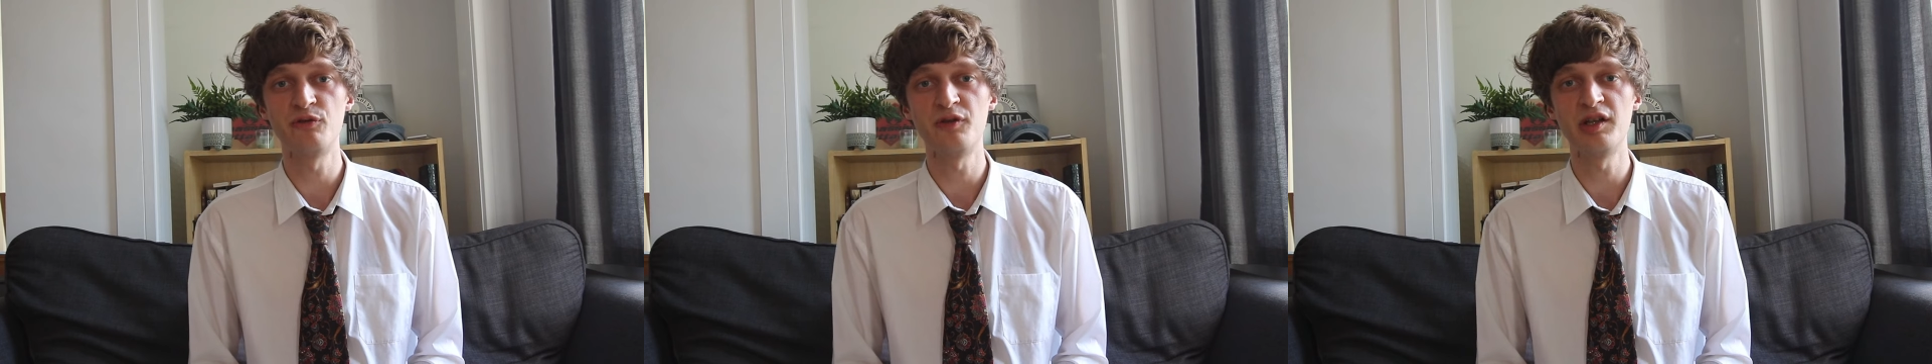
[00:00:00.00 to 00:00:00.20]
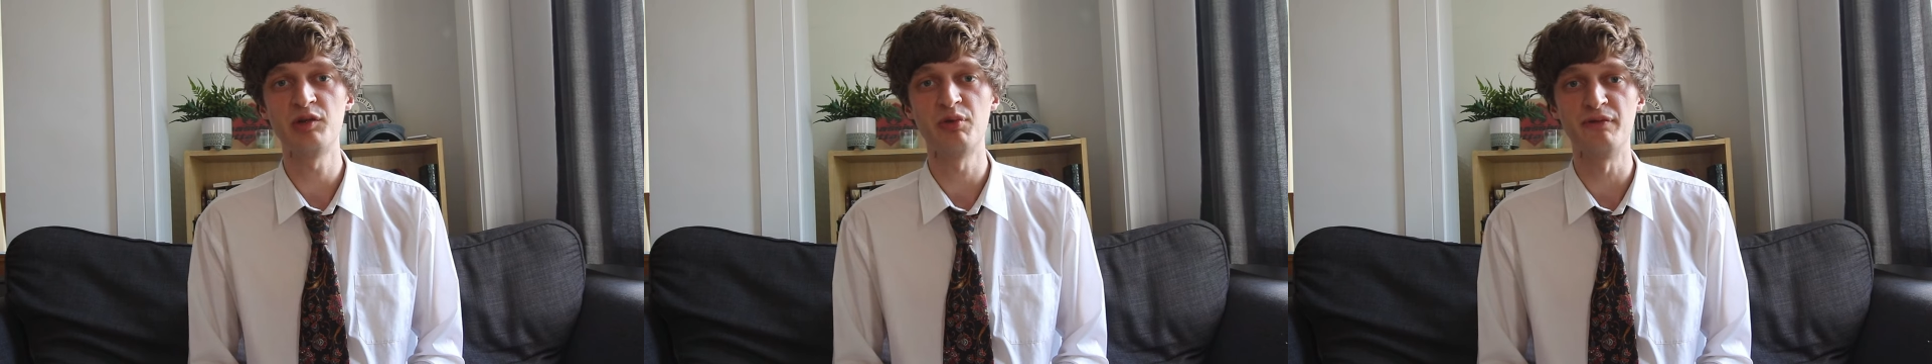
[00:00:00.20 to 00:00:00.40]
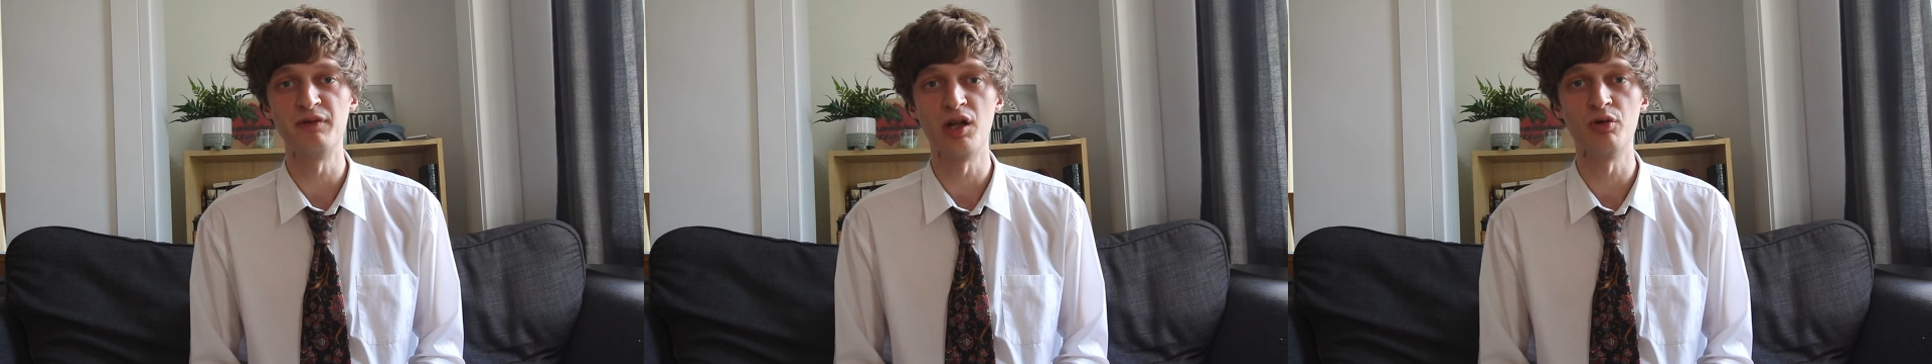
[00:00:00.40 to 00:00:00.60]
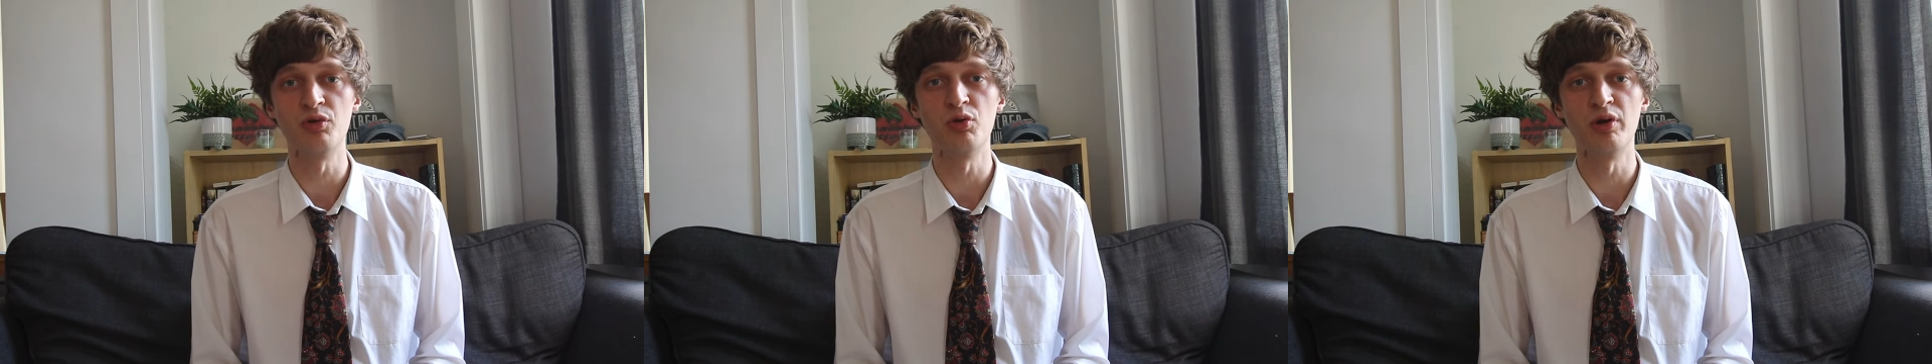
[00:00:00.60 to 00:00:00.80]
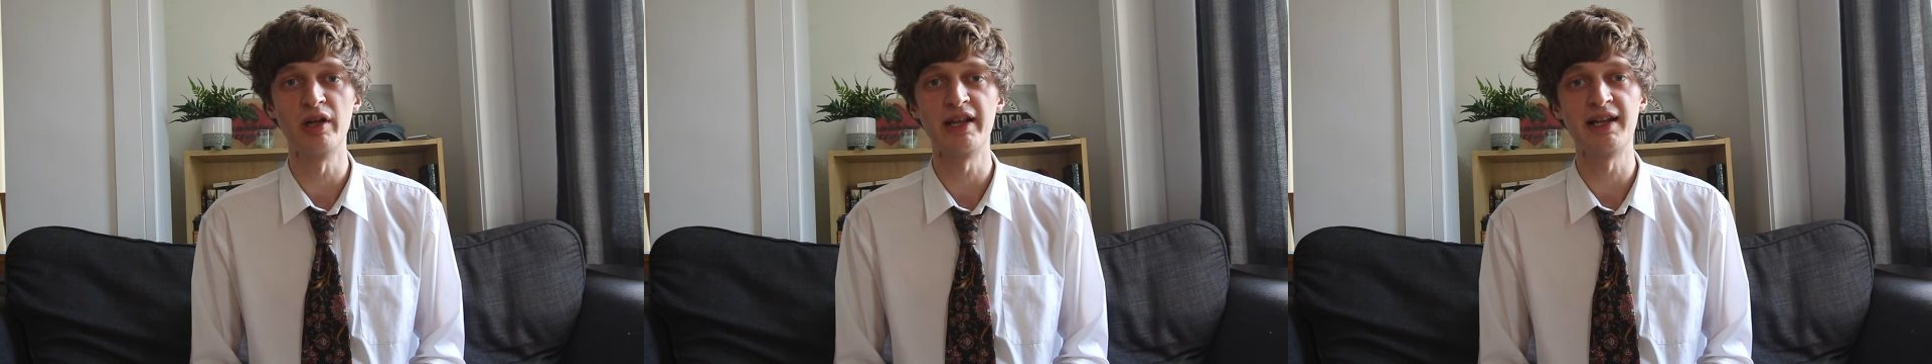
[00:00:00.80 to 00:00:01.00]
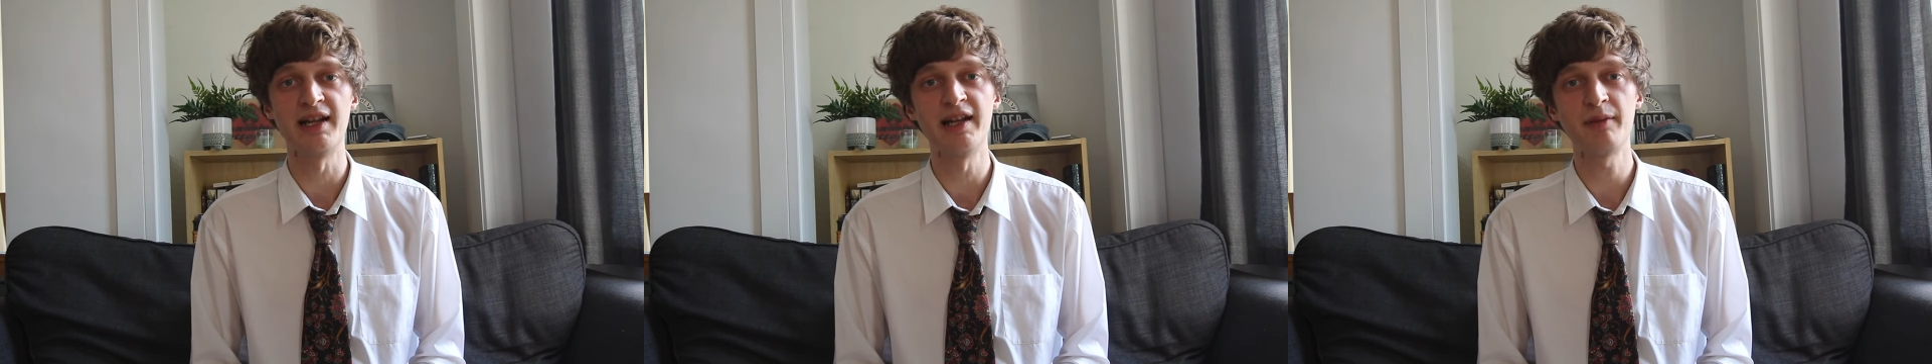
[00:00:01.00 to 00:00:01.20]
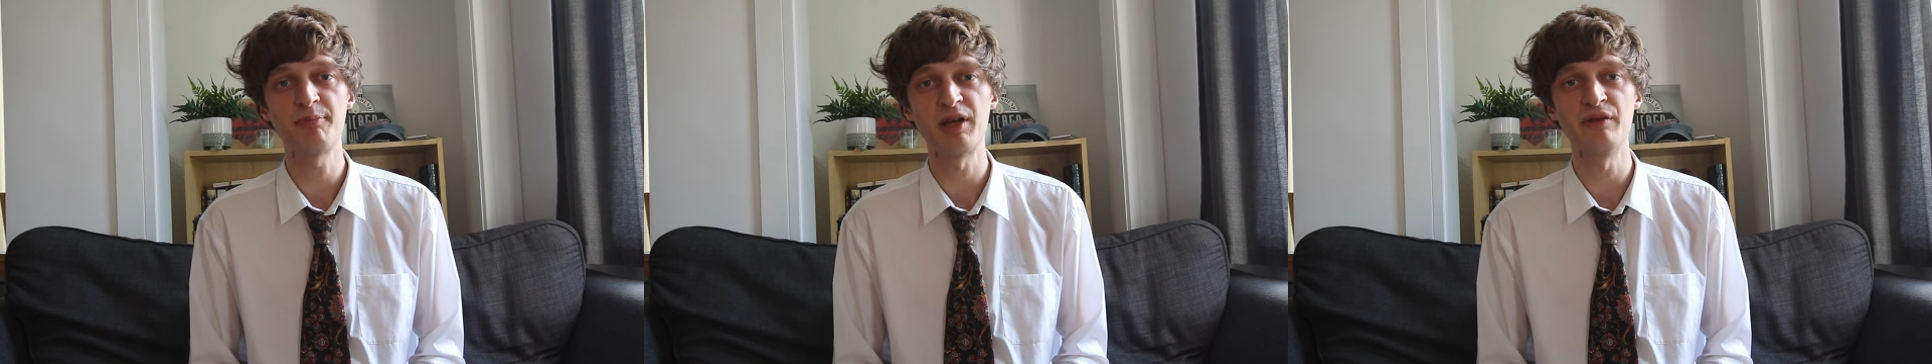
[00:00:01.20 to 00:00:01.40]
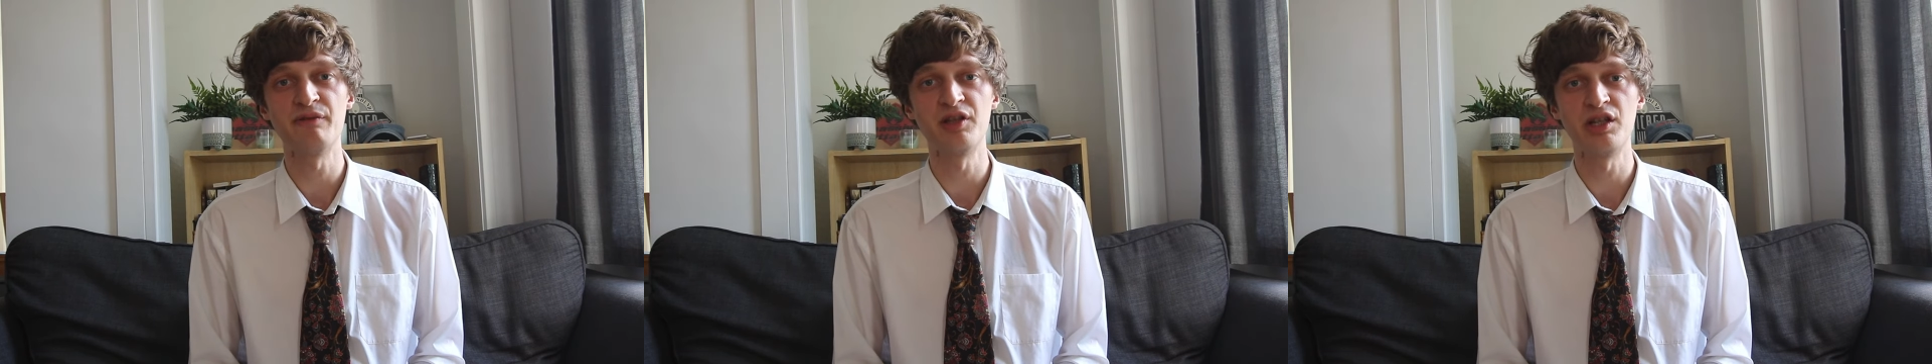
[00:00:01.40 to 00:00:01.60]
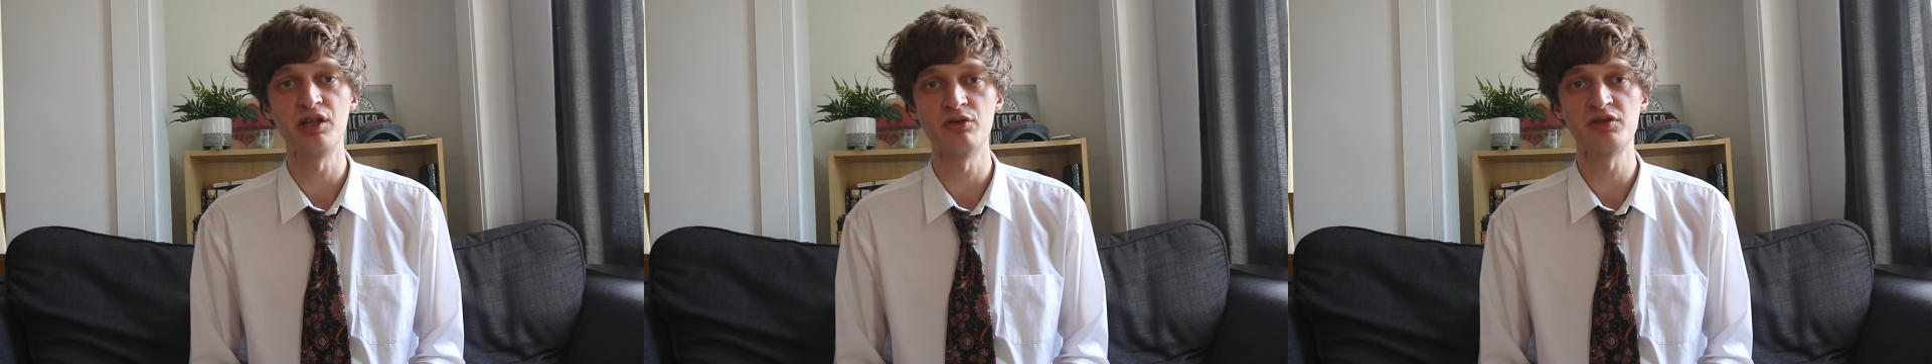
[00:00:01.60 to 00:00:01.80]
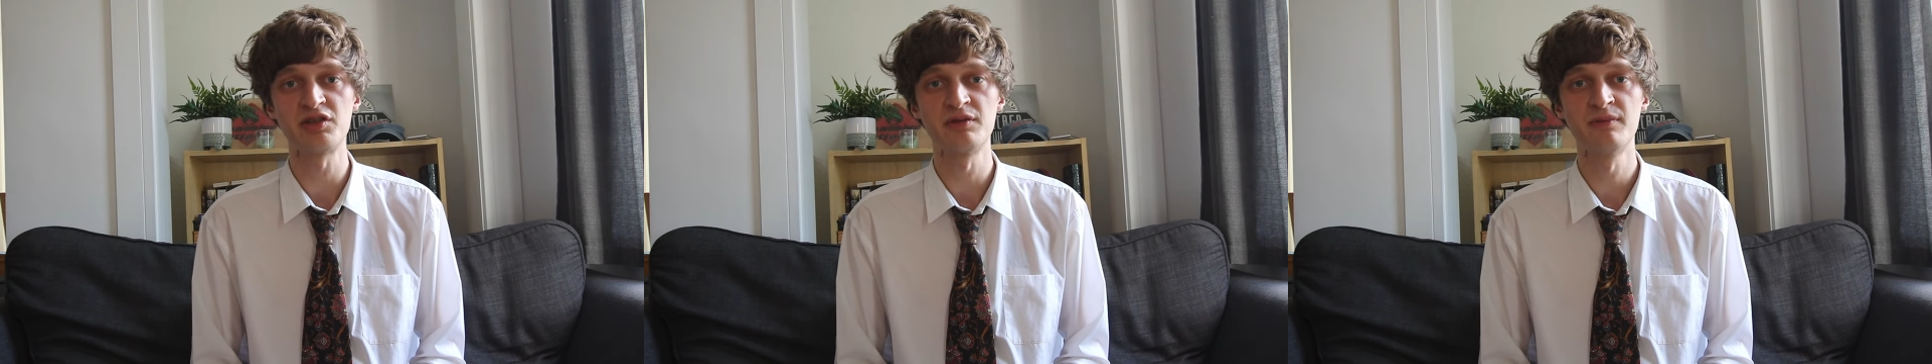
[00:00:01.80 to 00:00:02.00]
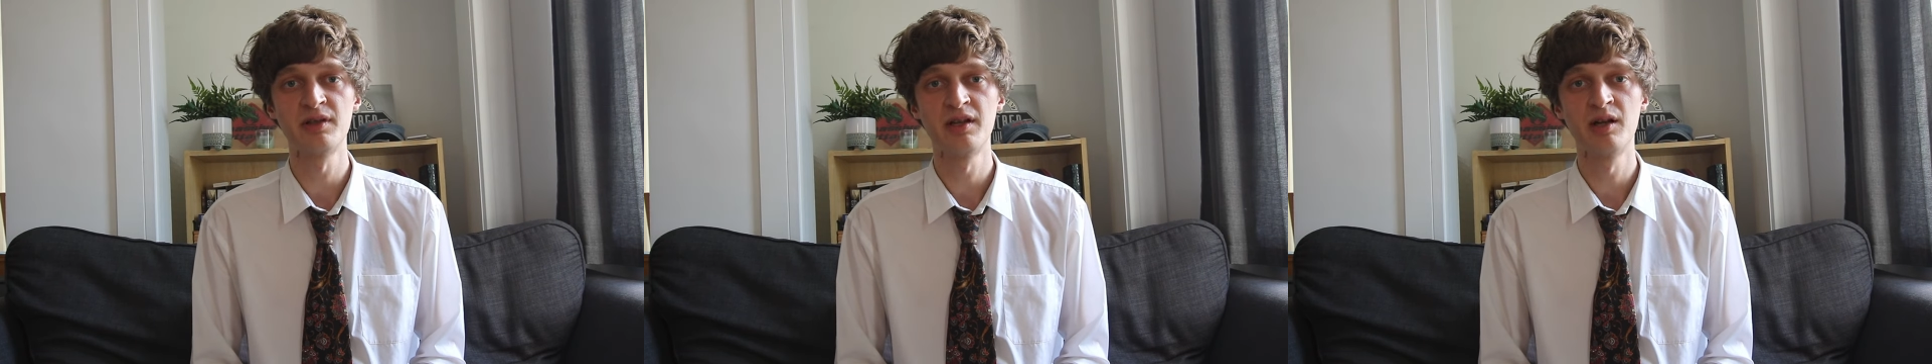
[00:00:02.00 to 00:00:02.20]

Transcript: feed with low quality clickbait videos,